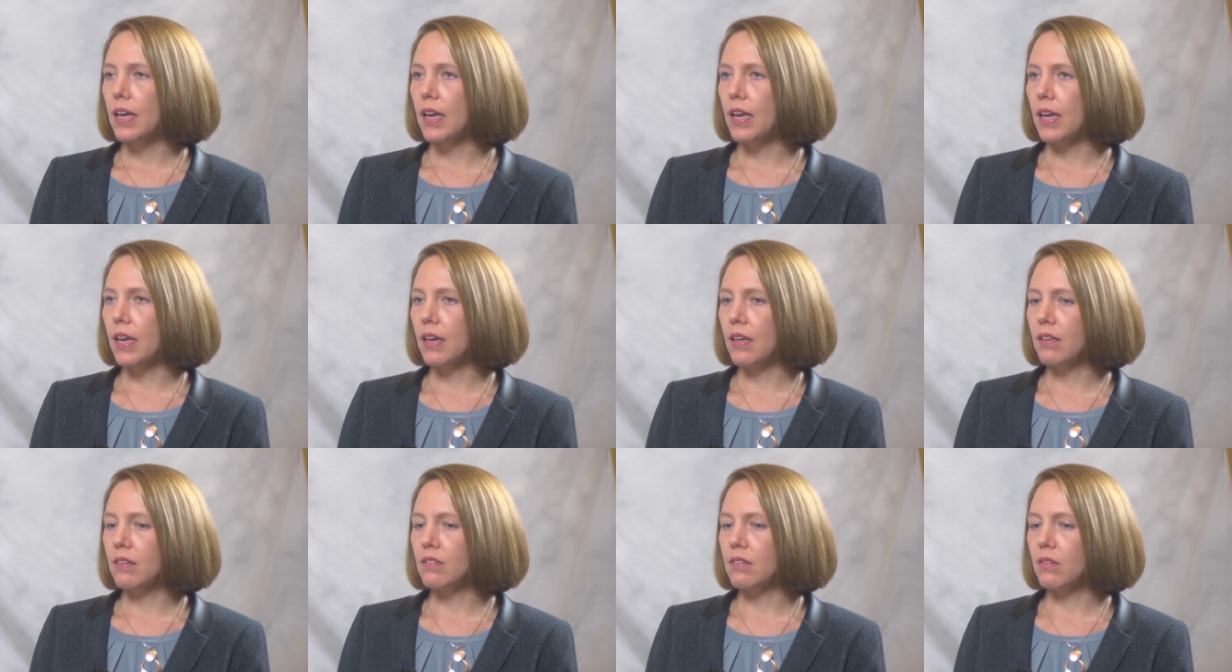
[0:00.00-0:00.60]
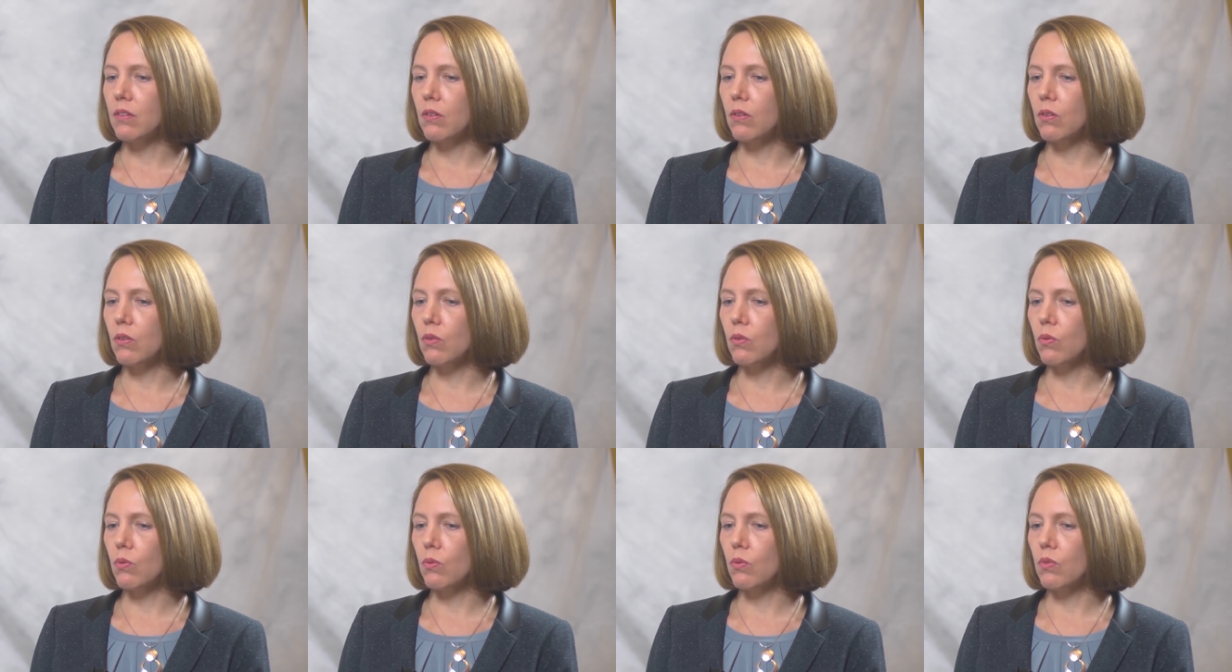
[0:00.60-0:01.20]
And
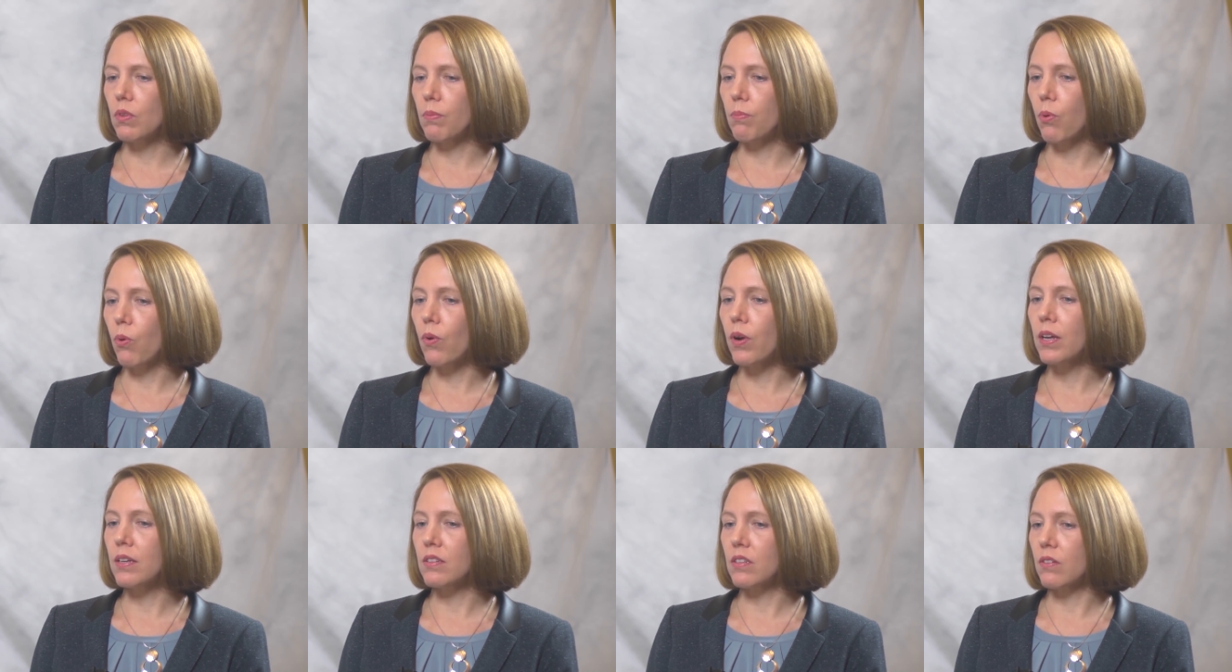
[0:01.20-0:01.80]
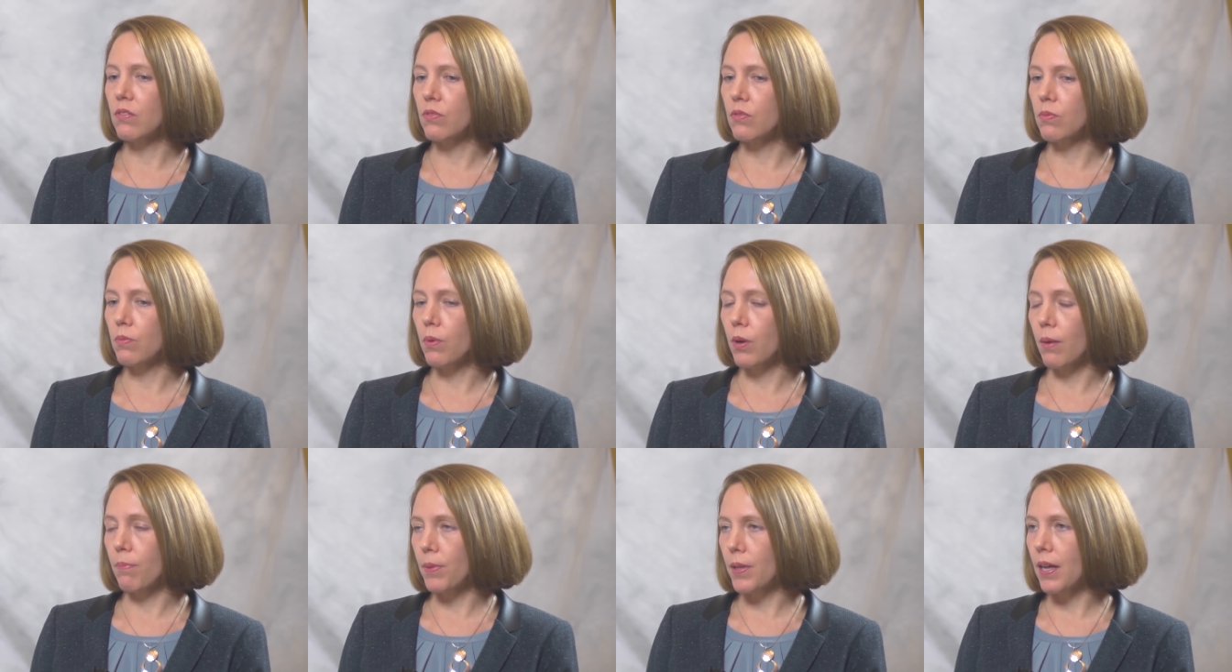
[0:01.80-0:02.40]
the point of
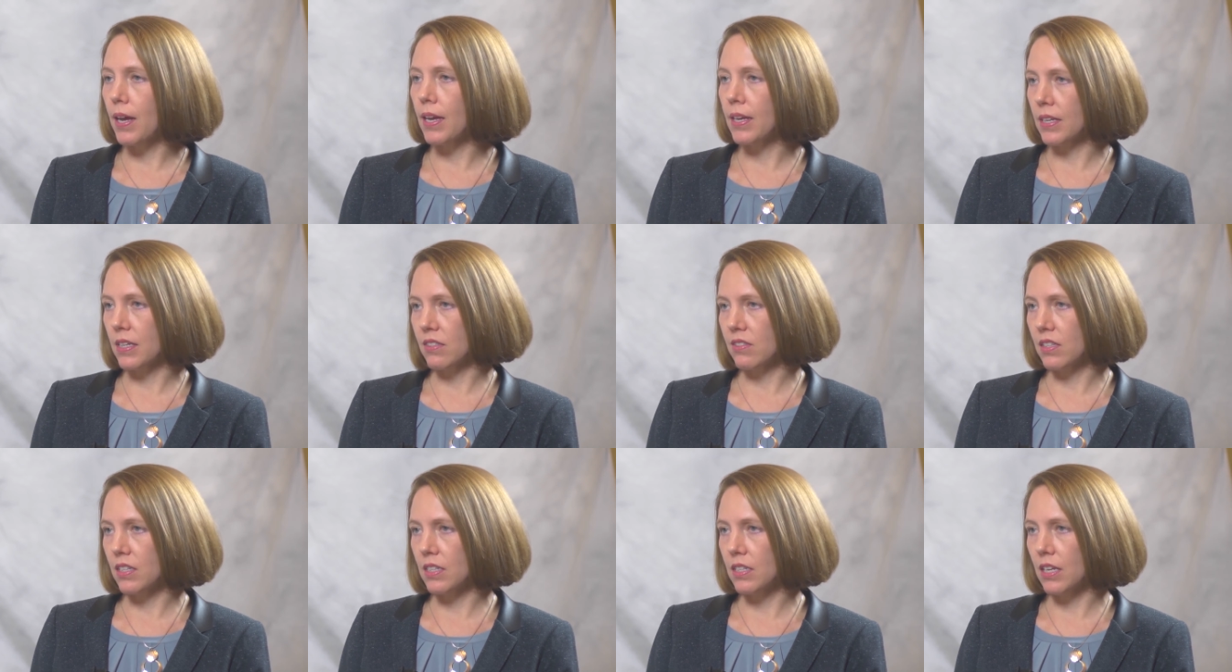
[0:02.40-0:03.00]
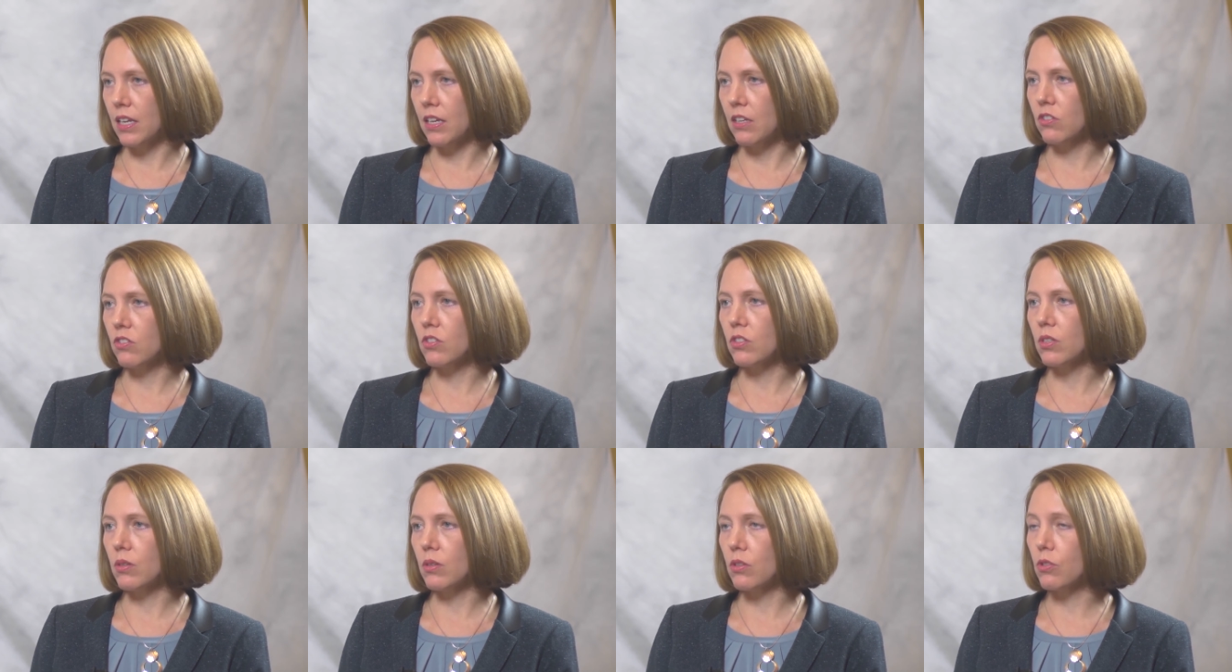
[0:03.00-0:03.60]
applying ECT is
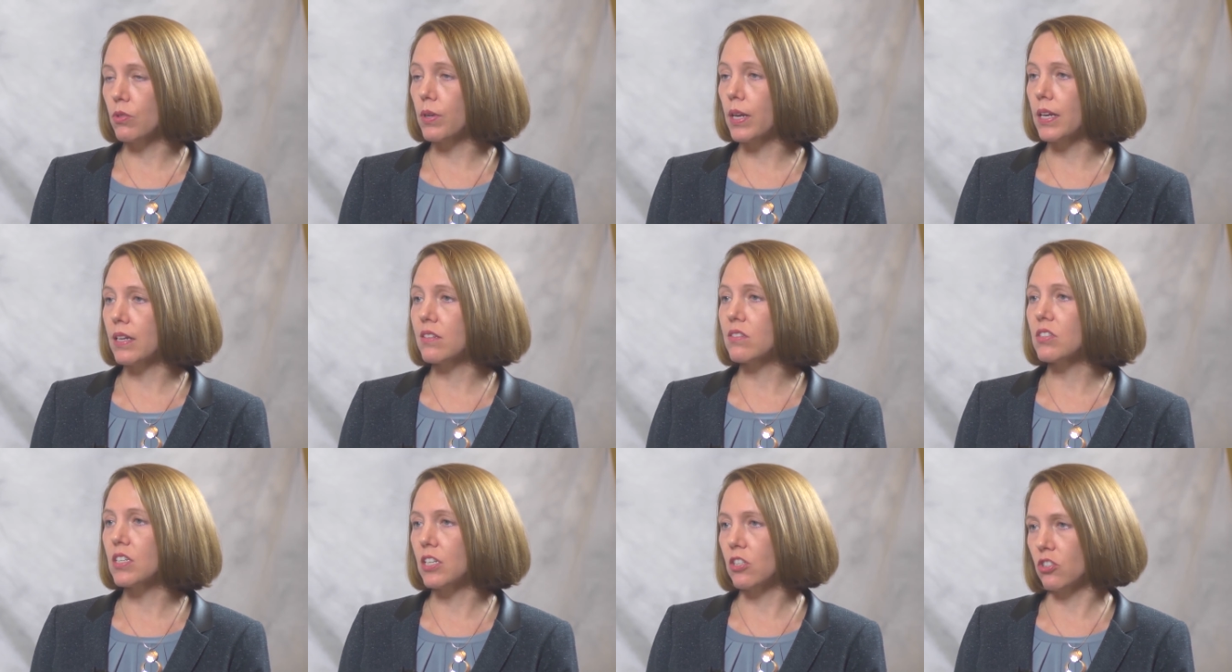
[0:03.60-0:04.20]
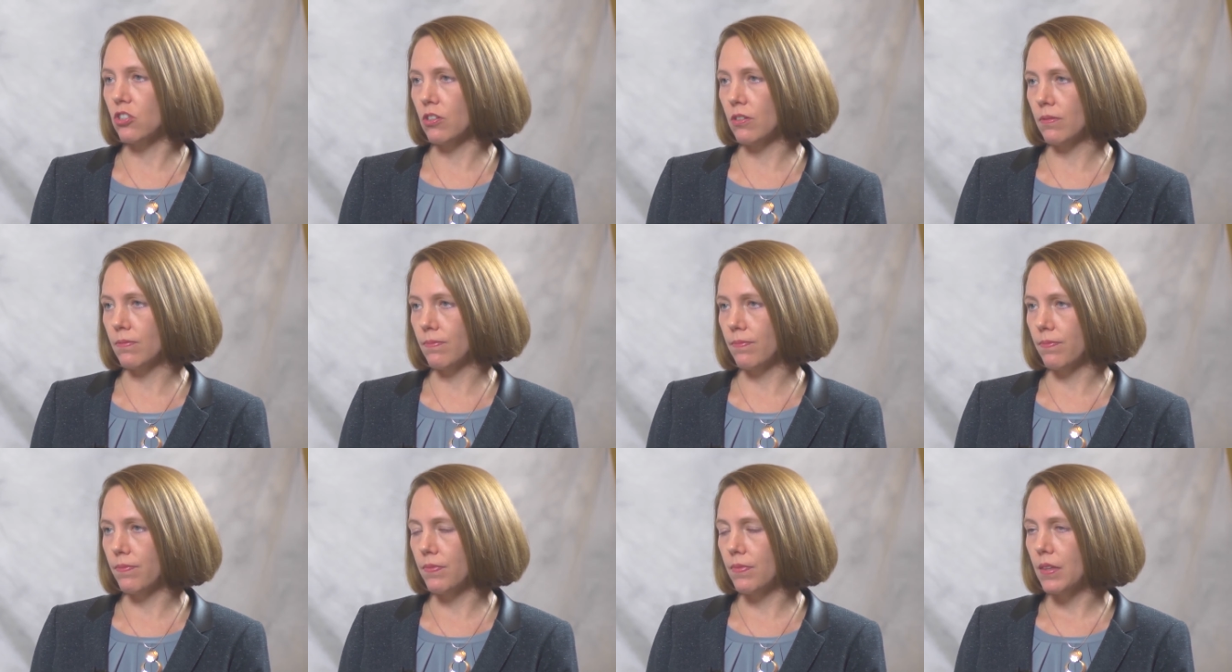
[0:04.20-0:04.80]
to create a seizure,
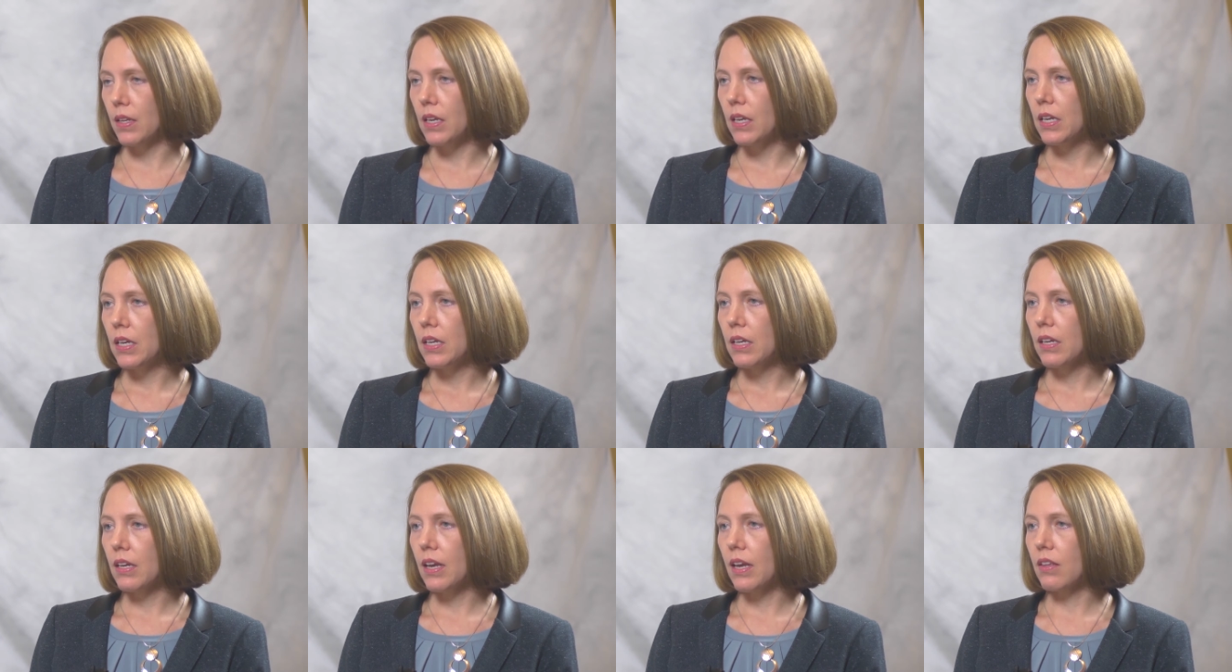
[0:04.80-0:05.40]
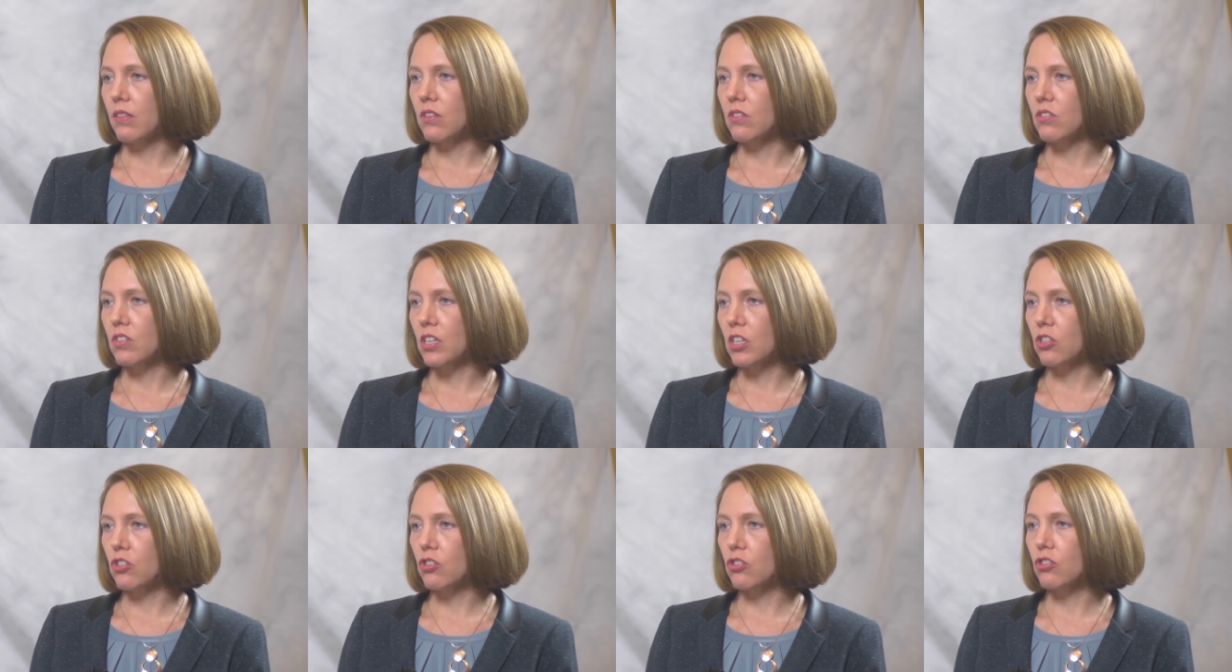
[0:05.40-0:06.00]
and the
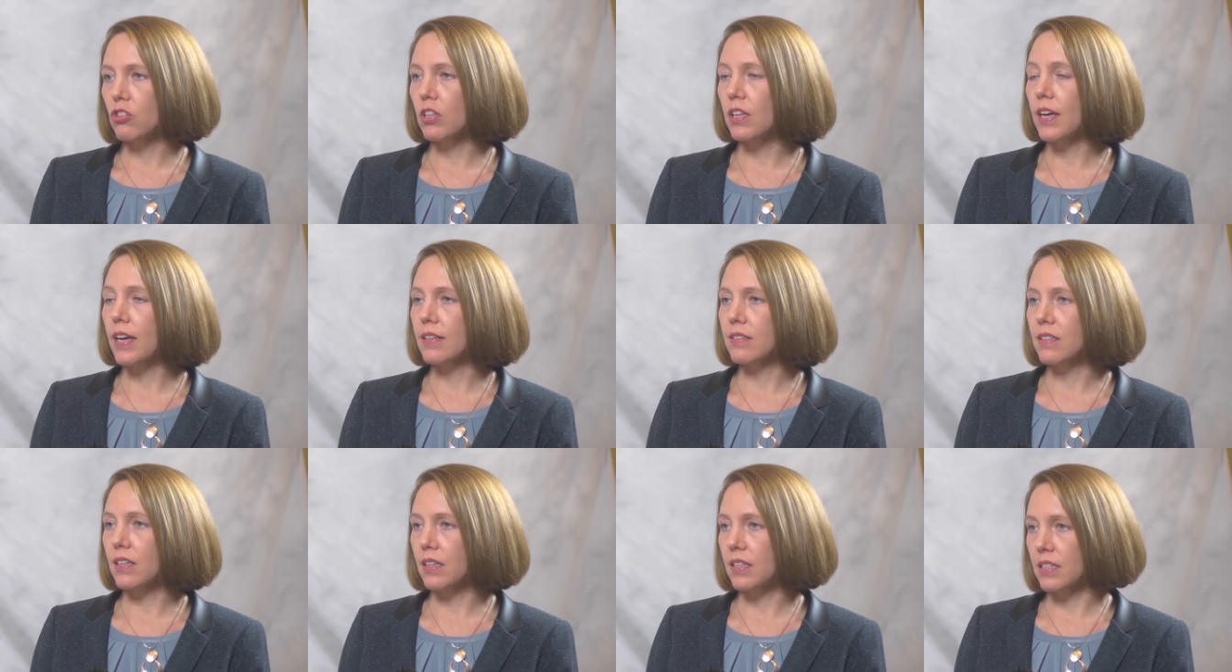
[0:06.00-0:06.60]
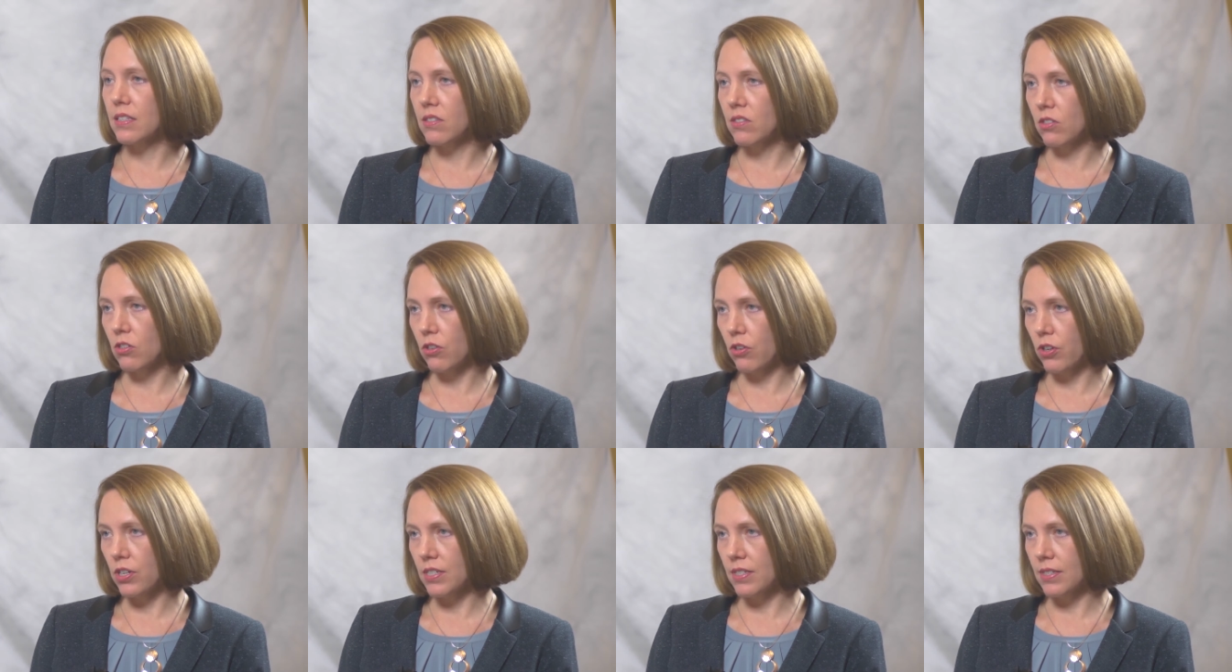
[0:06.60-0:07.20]
seizure should last at least 30